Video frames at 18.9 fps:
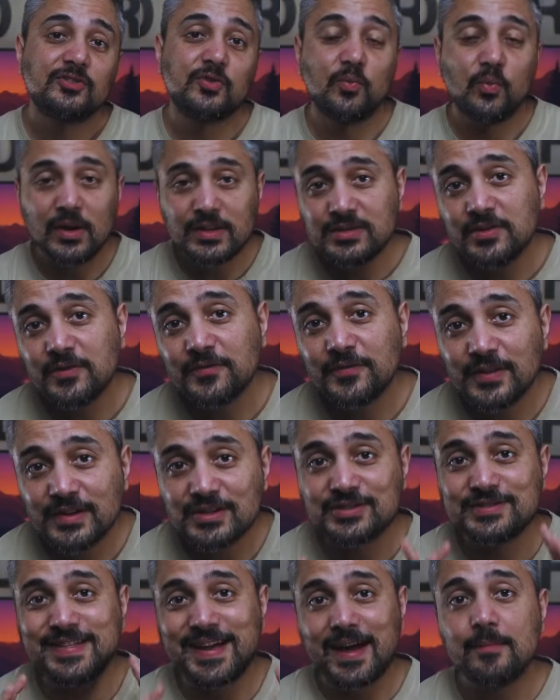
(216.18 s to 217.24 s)
So once you've
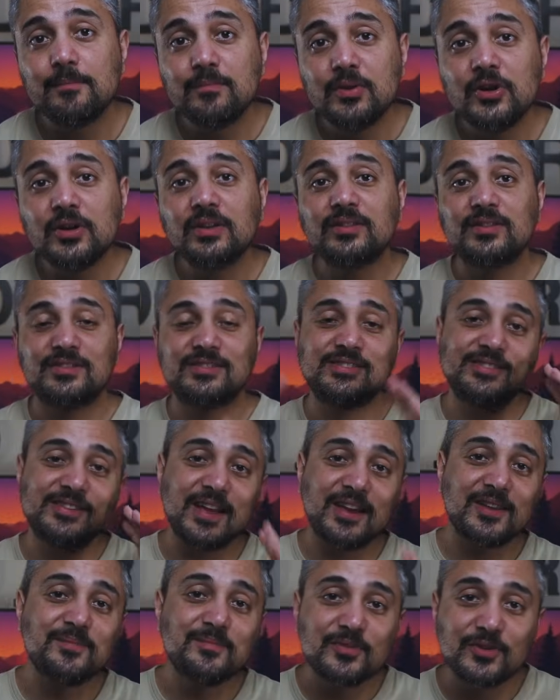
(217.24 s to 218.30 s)
finished that book, the
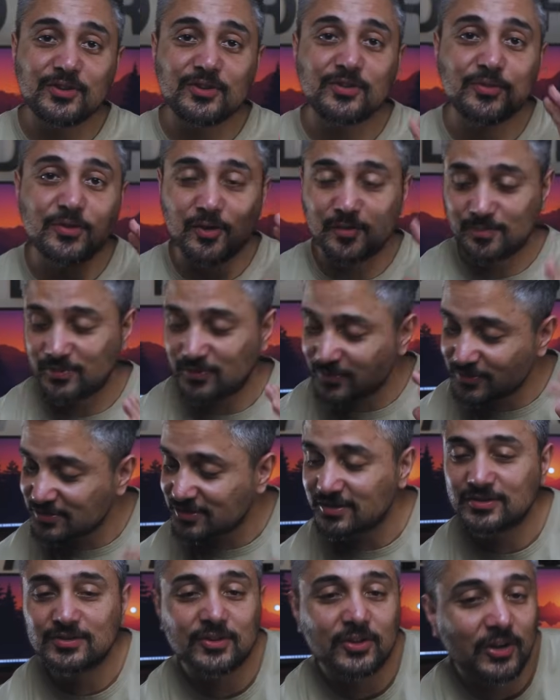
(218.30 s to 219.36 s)
second book you'll
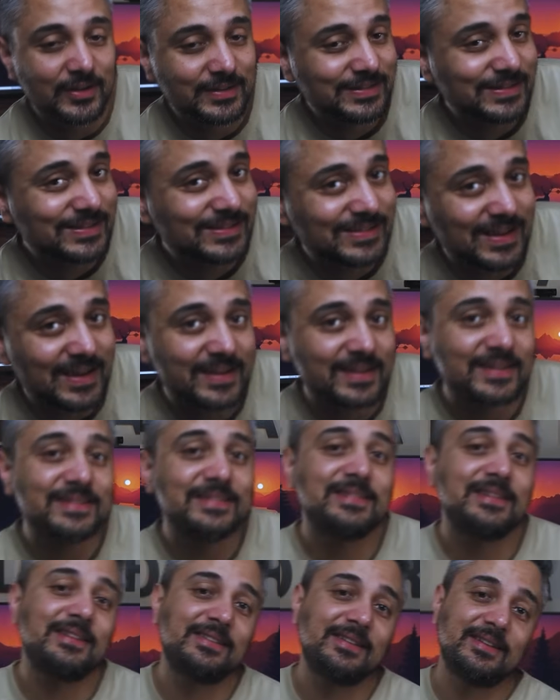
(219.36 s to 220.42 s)
approach is called Designing
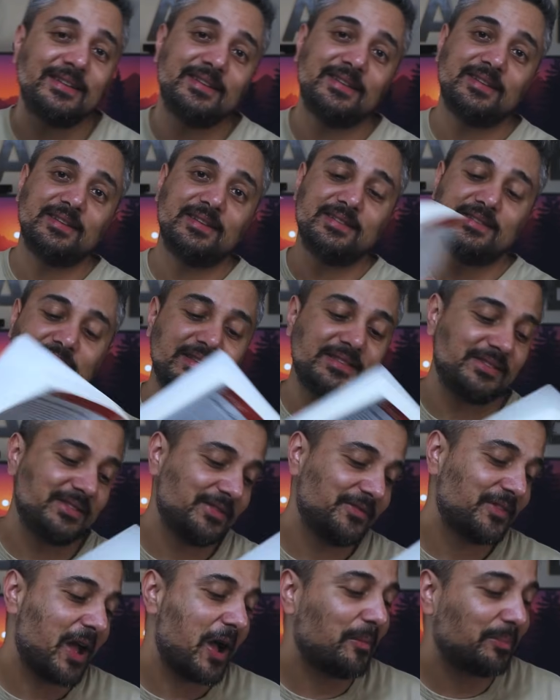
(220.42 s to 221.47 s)
Data
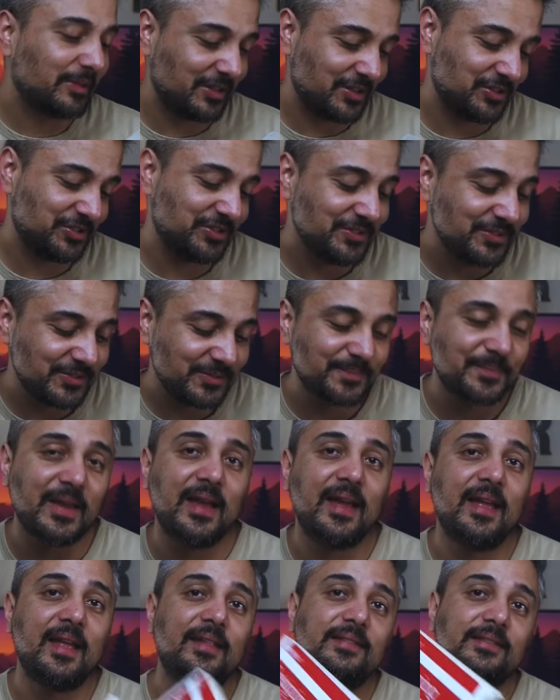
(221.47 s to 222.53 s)
Intensive Applications.
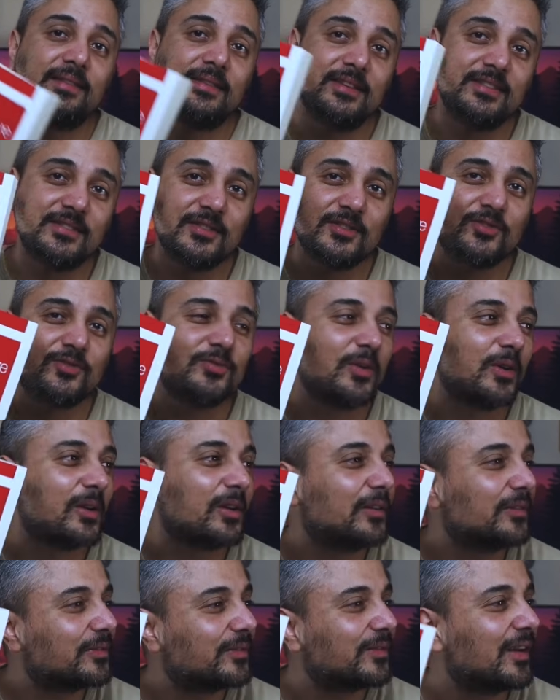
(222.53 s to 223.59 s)
And this is sort
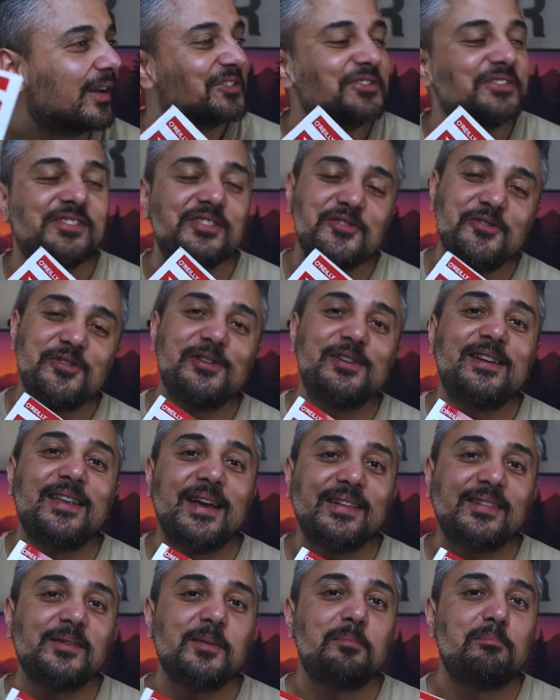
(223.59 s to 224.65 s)
of considered
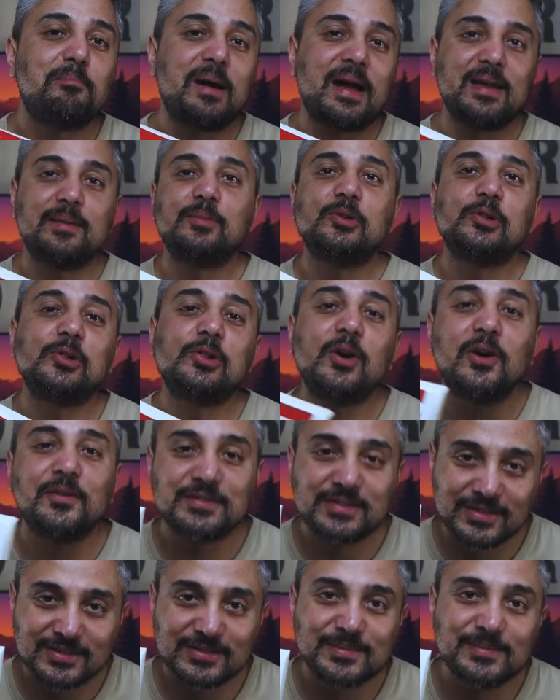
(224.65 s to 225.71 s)
like the Bible of
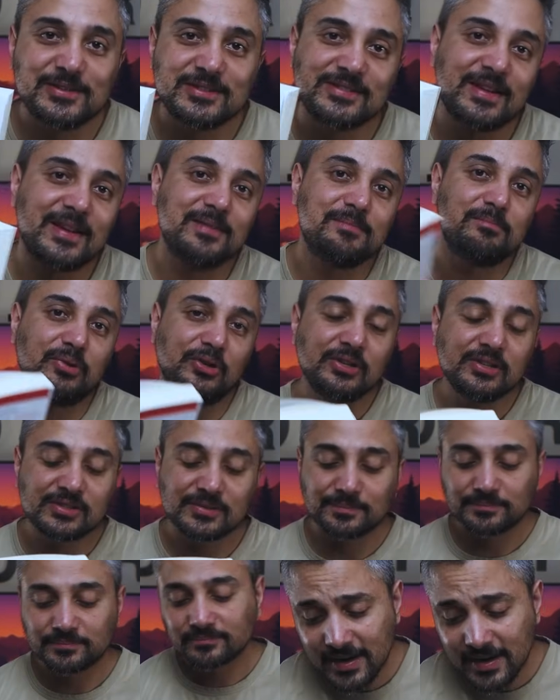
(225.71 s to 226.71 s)
system design books.